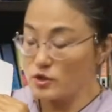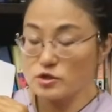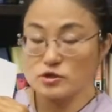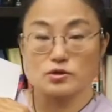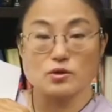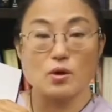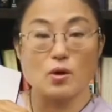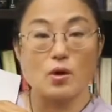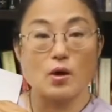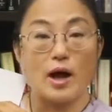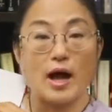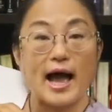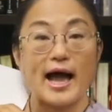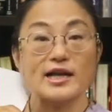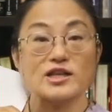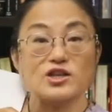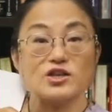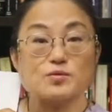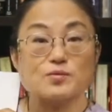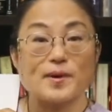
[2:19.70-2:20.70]
So
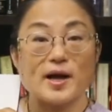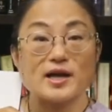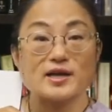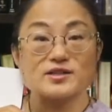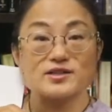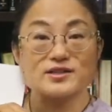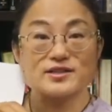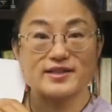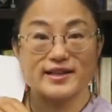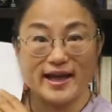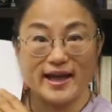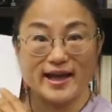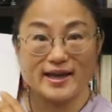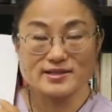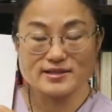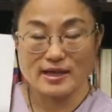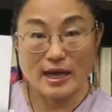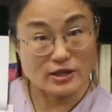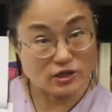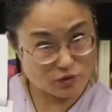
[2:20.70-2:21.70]
acupuncture
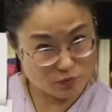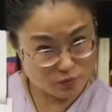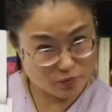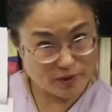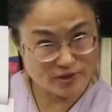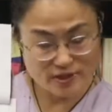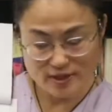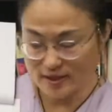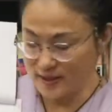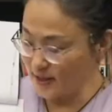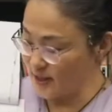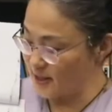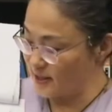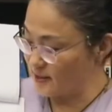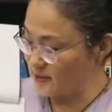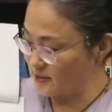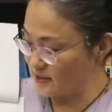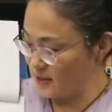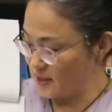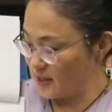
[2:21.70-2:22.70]
does, acupressure
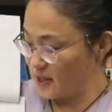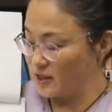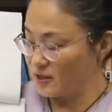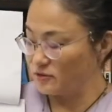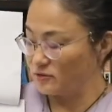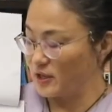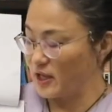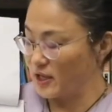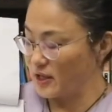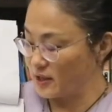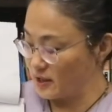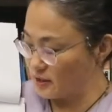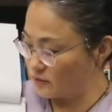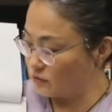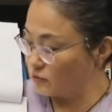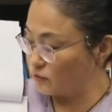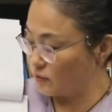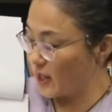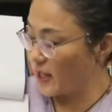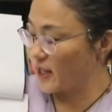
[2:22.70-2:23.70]
does,
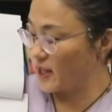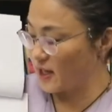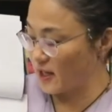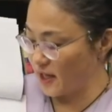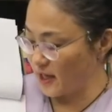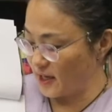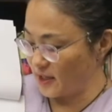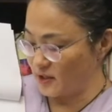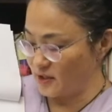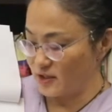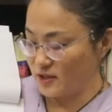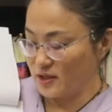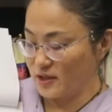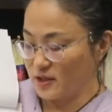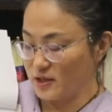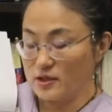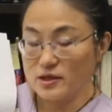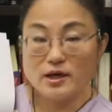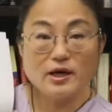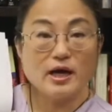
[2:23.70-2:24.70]
regulate
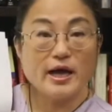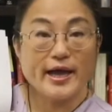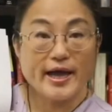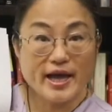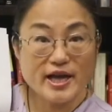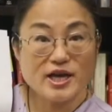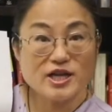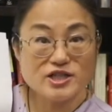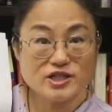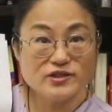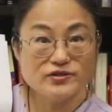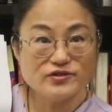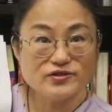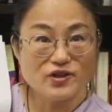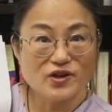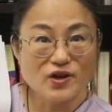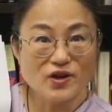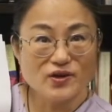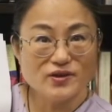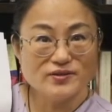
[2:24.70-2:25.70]
energy
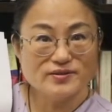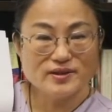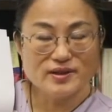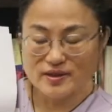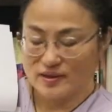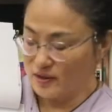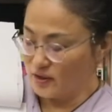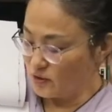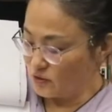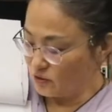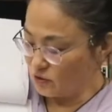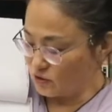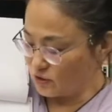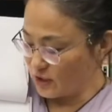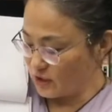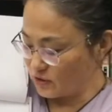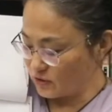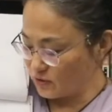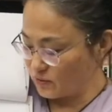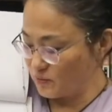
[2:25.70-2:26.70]
flow. We
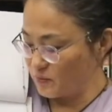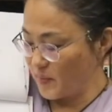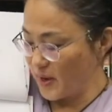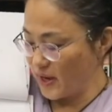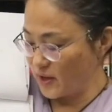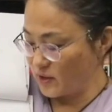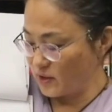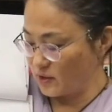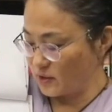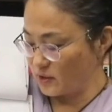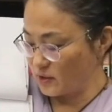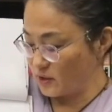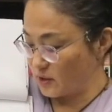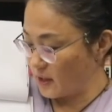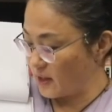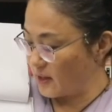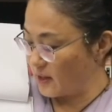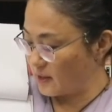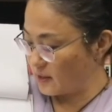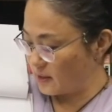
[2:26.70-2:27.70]
try to make
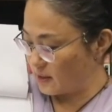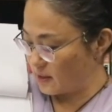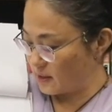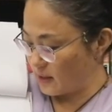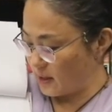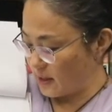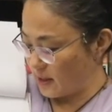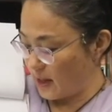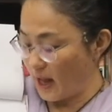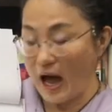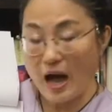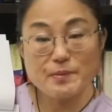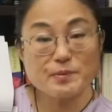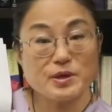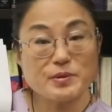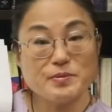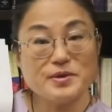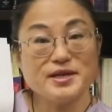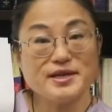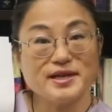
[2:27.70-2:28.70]
it a
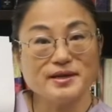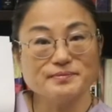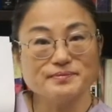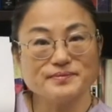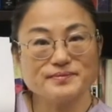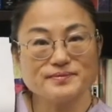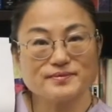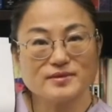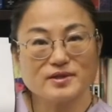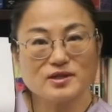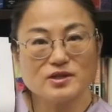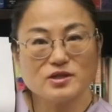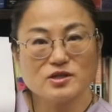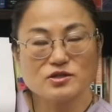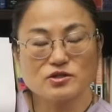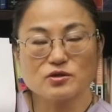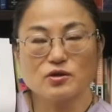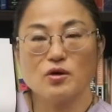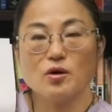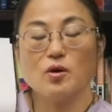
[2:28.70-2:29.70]
happy medium.
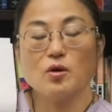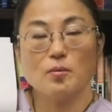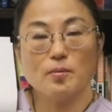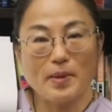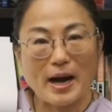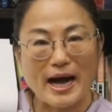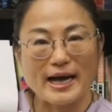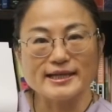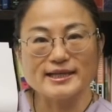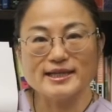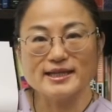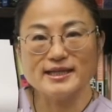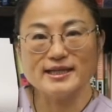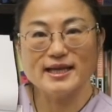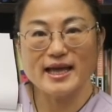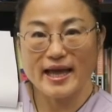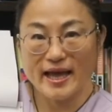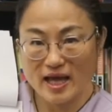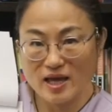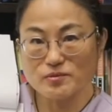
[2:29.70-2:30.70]
So
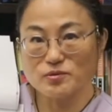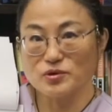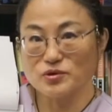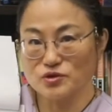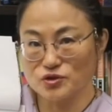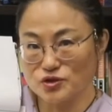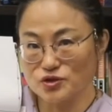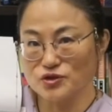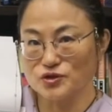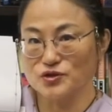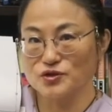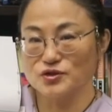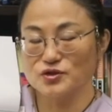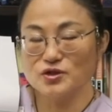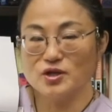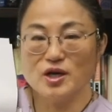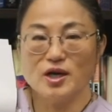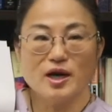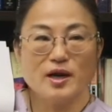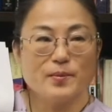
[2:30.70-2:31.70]
body able
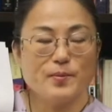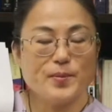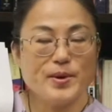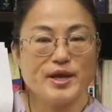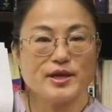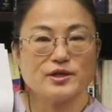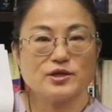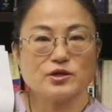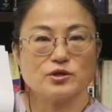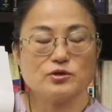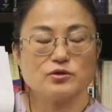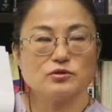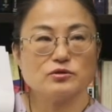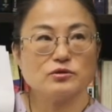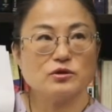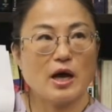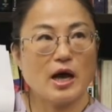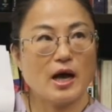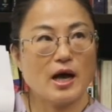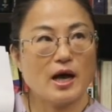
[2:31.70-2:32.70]
to make
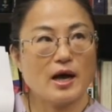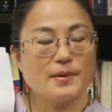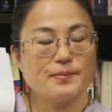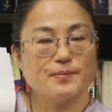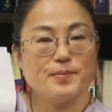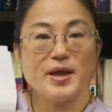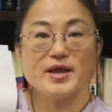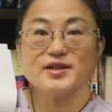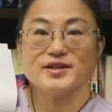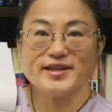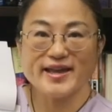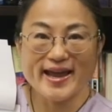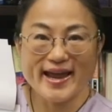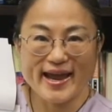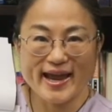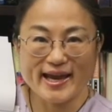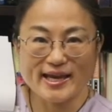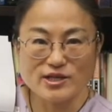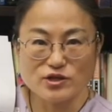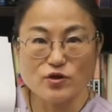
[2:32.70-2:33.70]
you
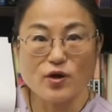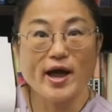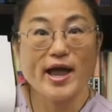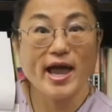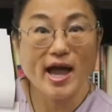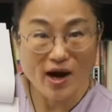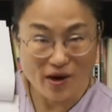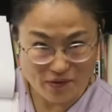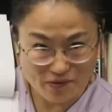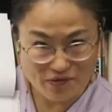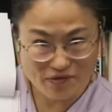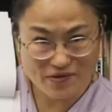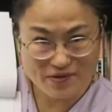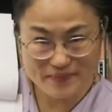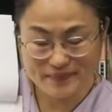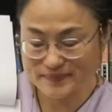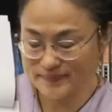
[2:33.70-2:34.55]
maintain your health.